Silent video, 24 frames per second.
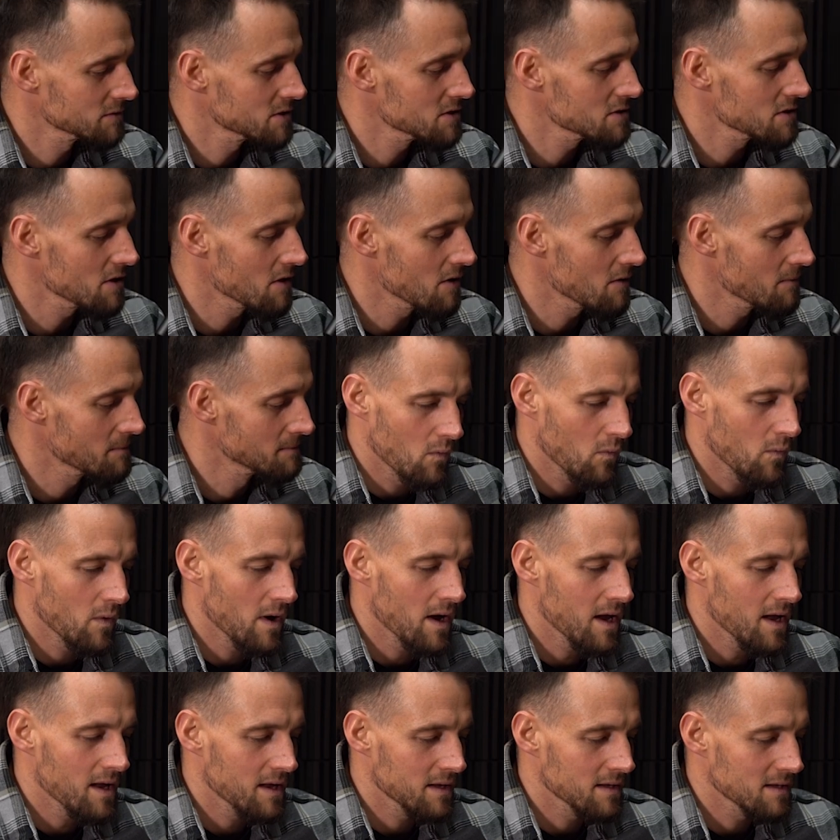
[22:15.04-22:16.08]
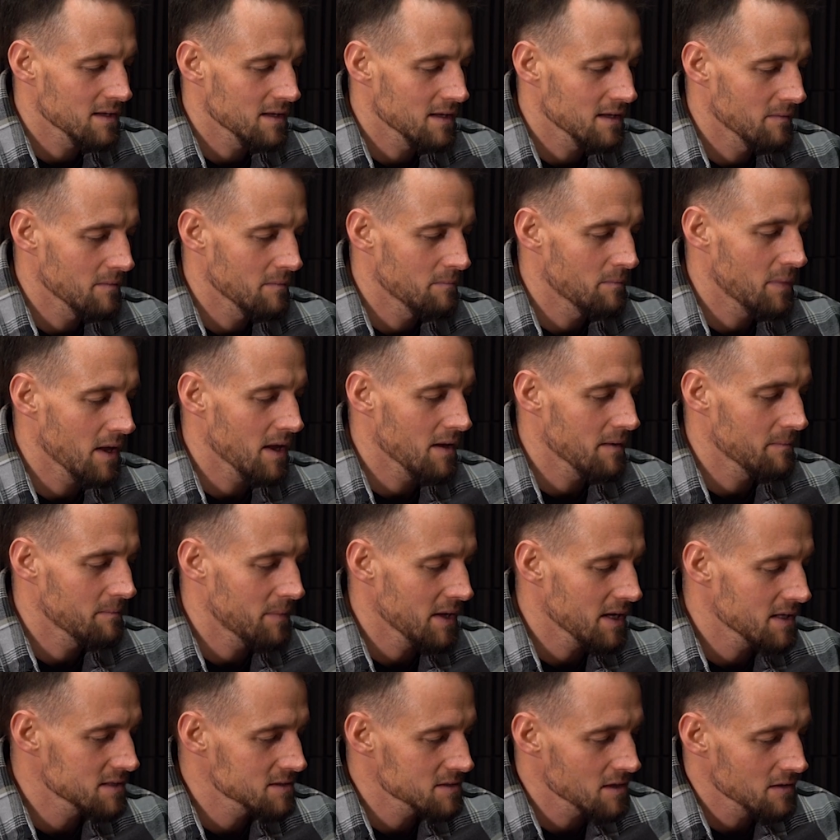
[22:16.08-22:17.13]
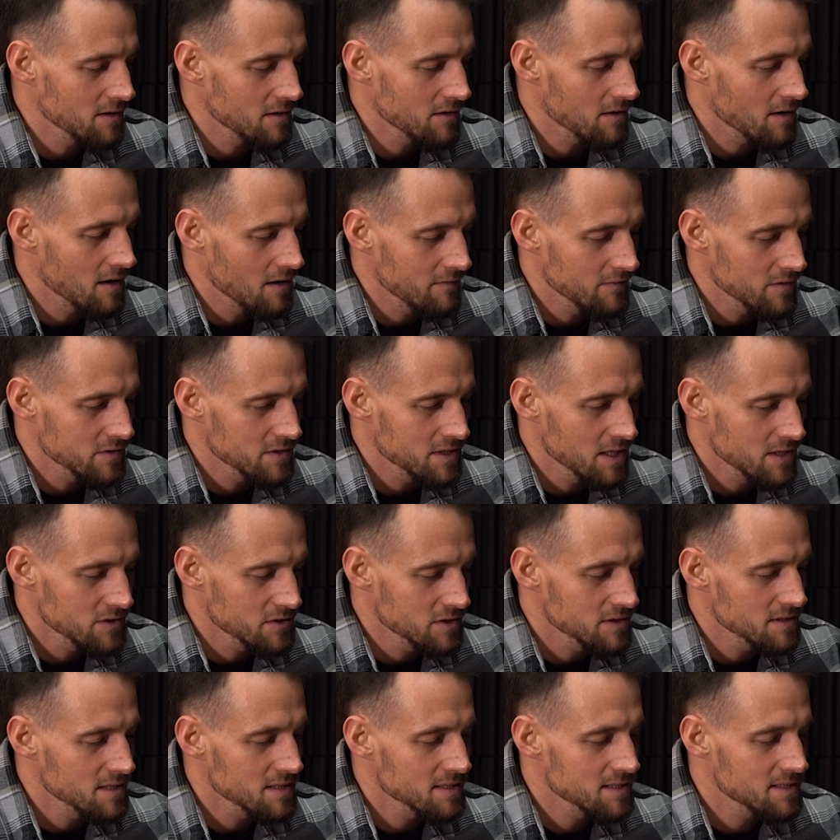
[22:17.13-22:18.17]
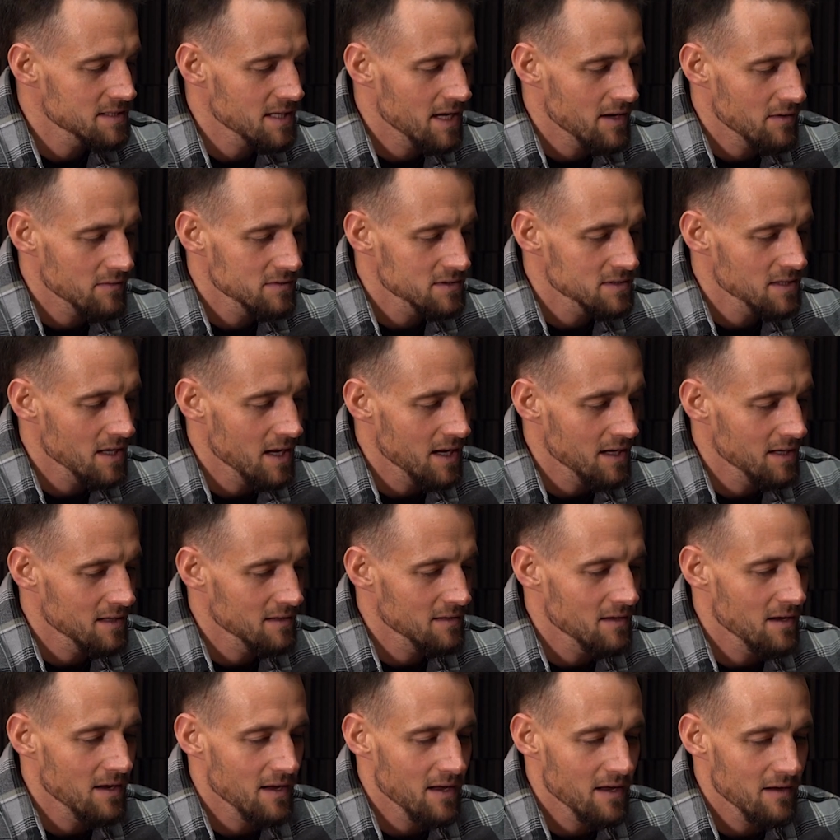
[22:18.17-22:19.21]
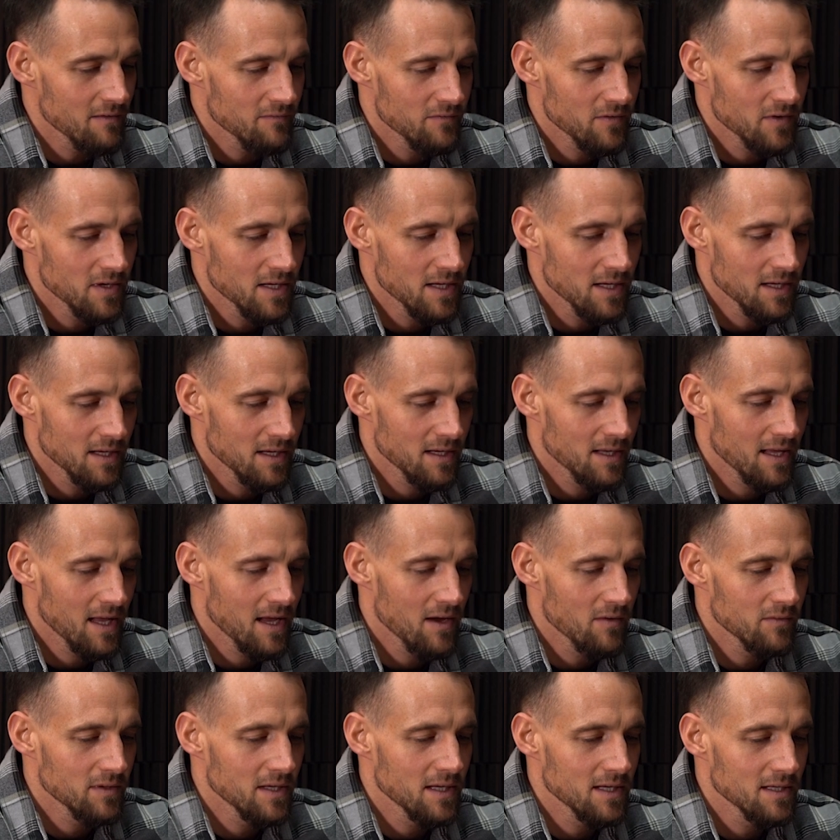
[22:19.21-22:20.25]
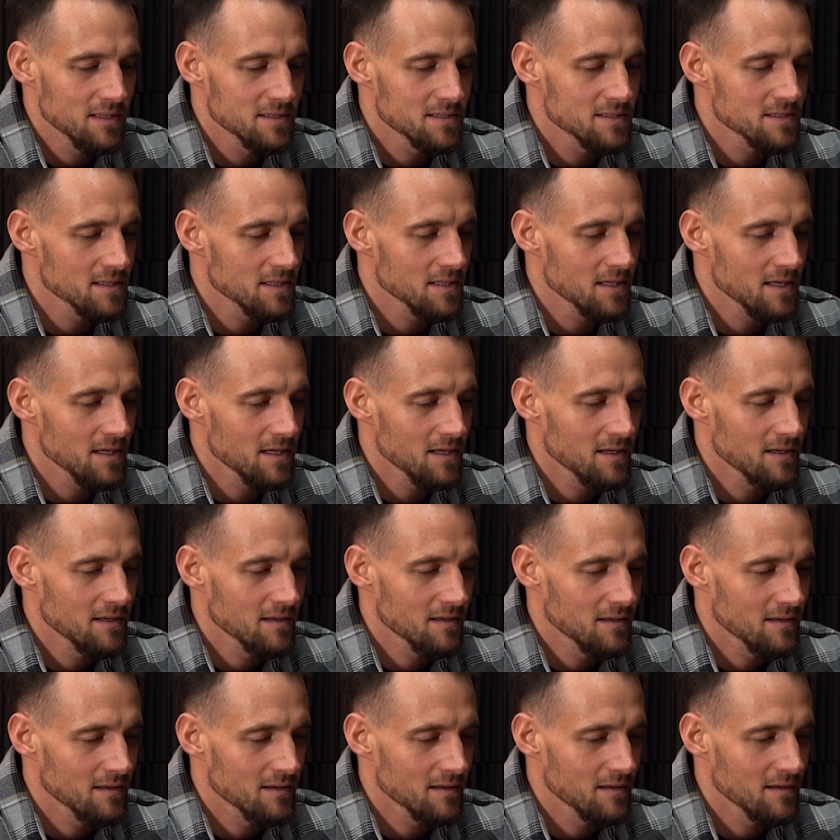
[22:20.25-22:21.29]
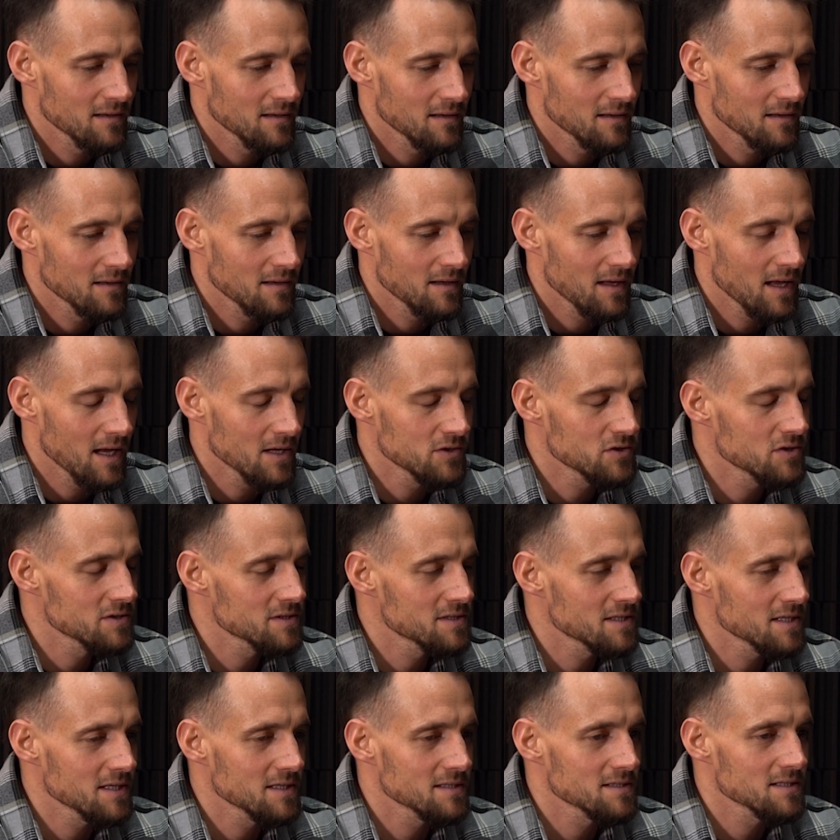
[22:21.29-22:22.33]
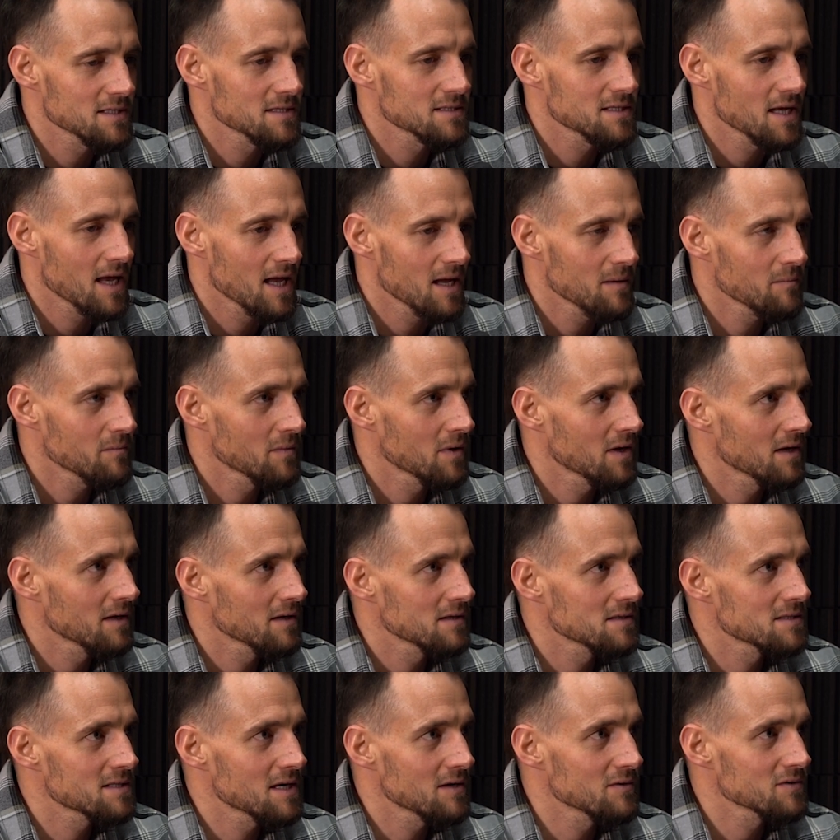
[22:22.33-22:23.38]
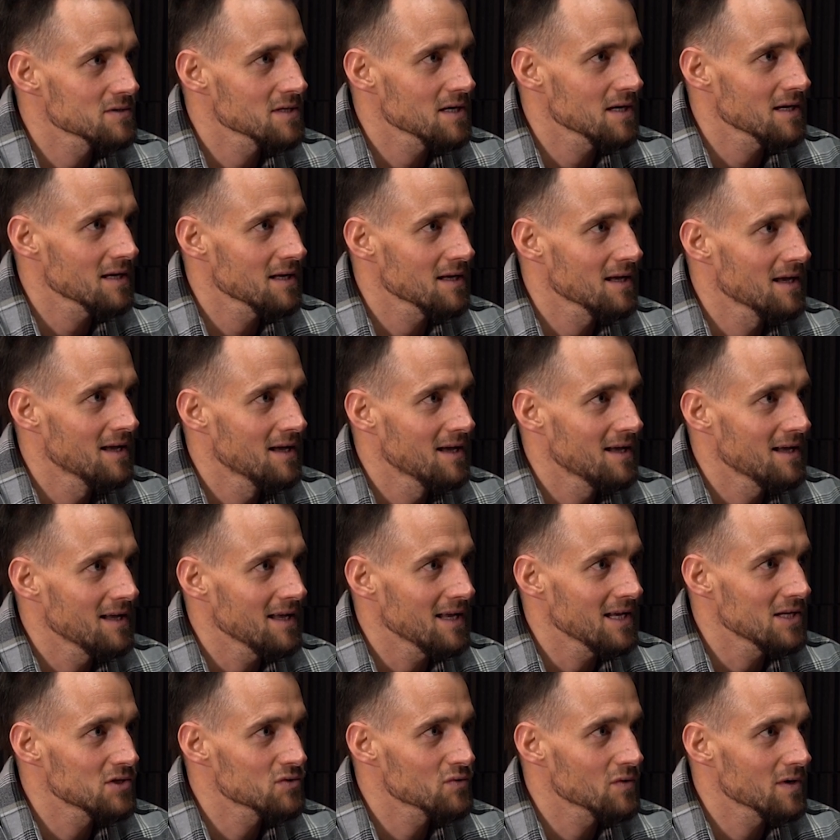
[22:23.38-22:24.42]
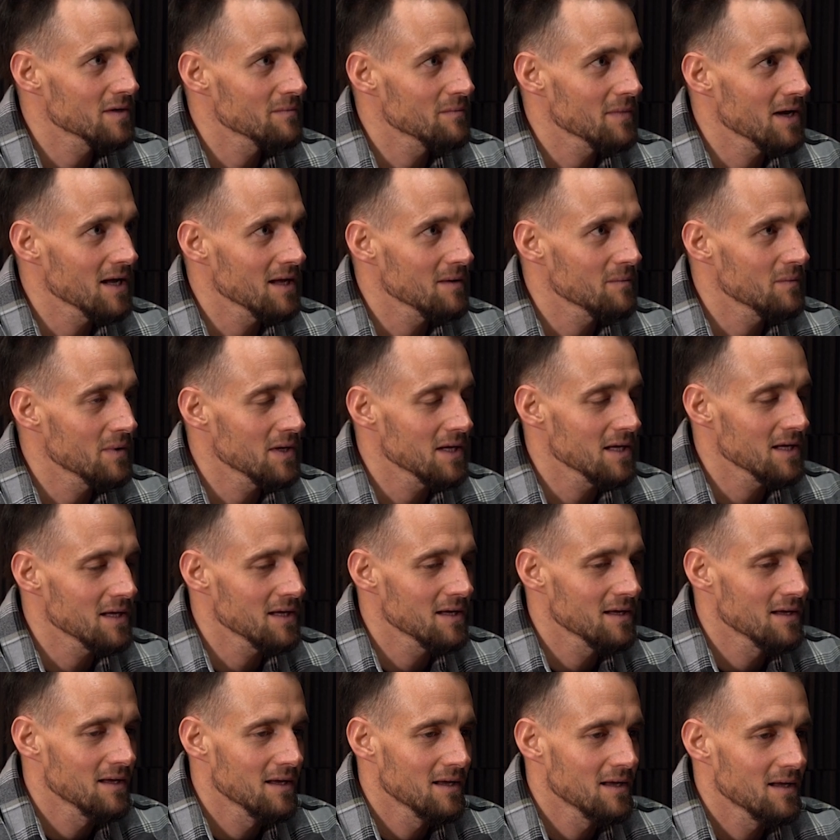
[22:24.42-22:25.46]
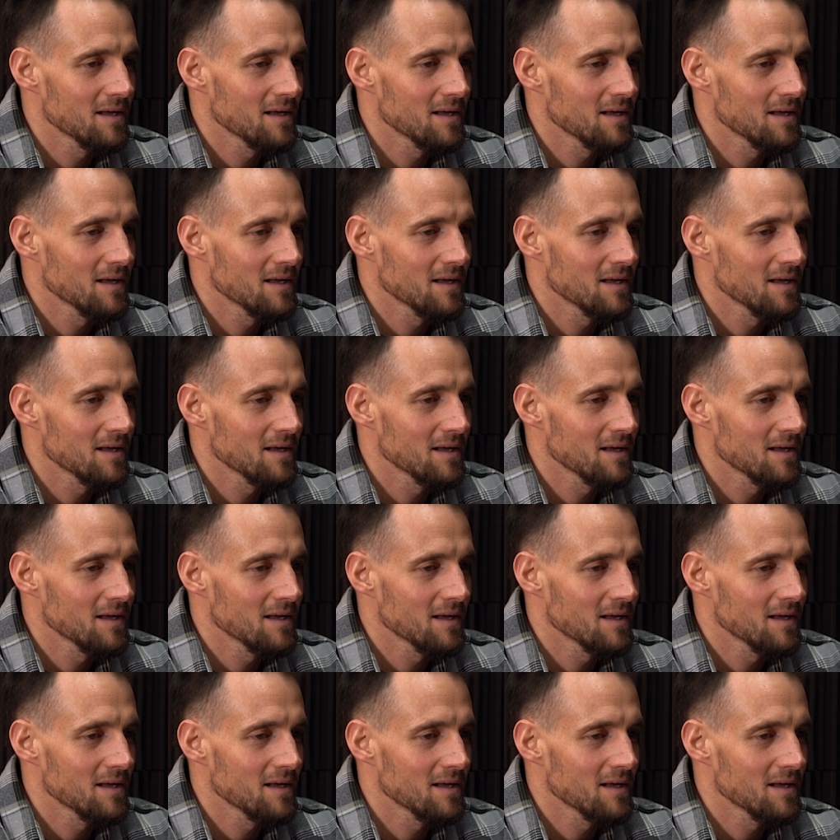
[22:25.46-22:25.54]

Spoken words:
So based on our conversations, it sounds like not every county and city agency is the same. It sounds like each one might be